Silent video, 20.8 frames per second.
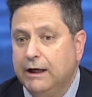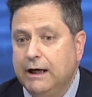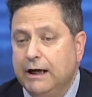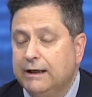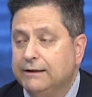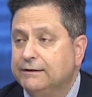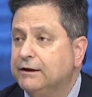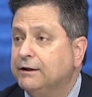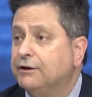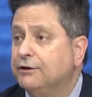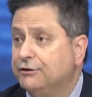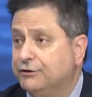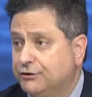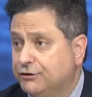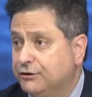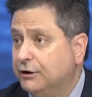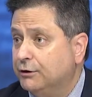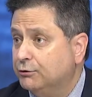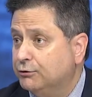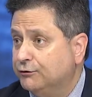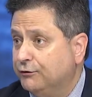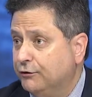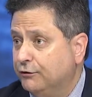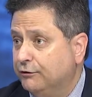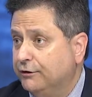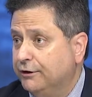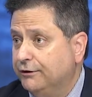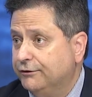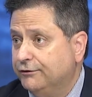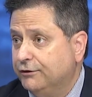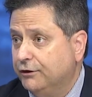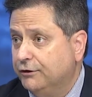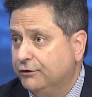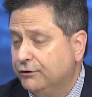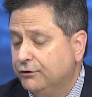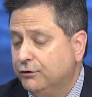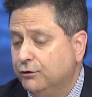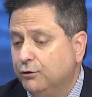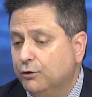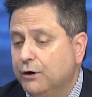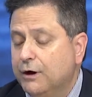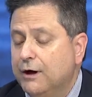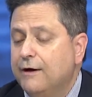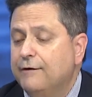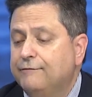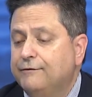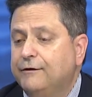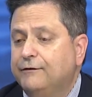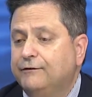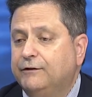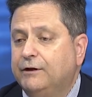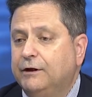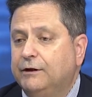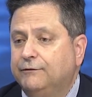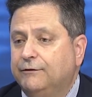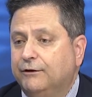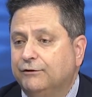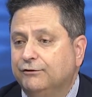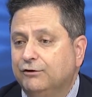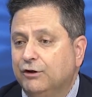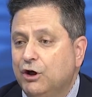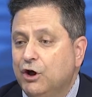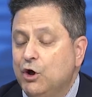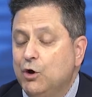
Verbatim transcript: as other distinguished Floridians did too. 15 of us.